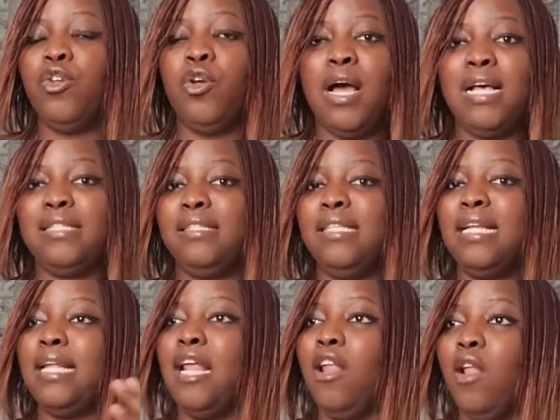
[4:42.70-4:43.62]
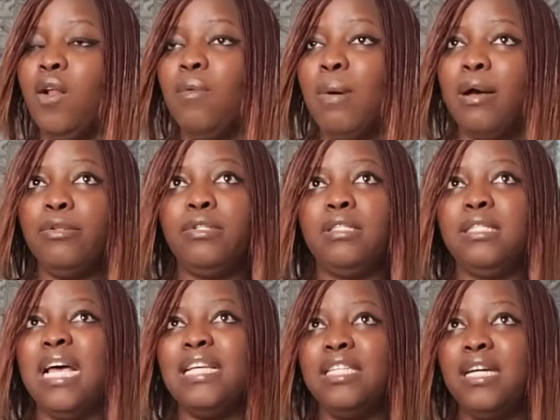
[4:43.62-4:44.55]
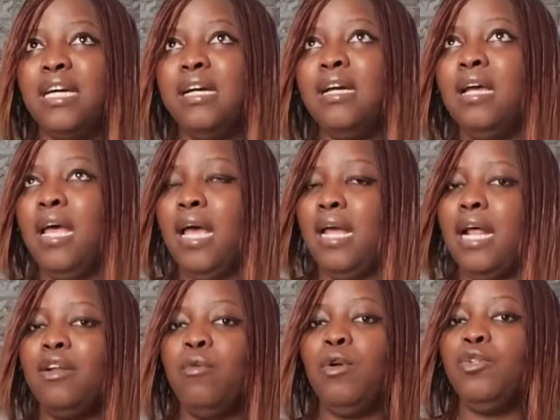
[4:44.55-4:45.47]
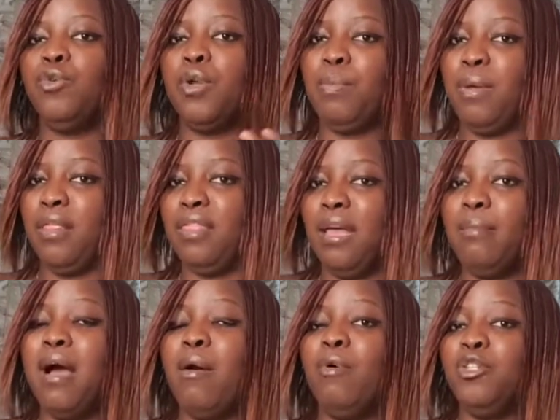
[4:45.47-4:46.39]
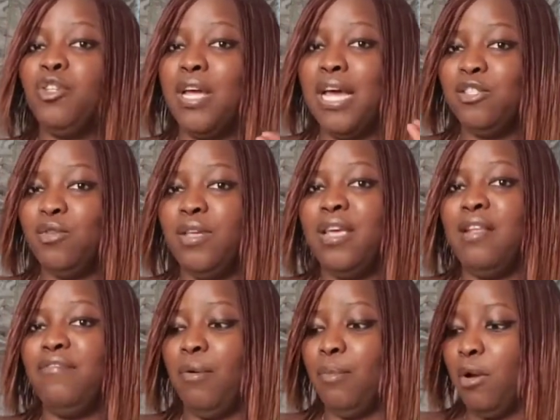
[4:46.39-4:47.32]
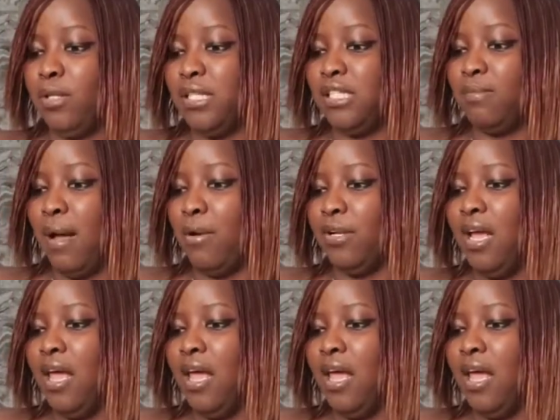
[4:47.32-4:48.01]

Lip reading: Tuoyo has said a lot about Tacha, and I don't want to repeat them. I want you guys to hear it from the horse's mouth.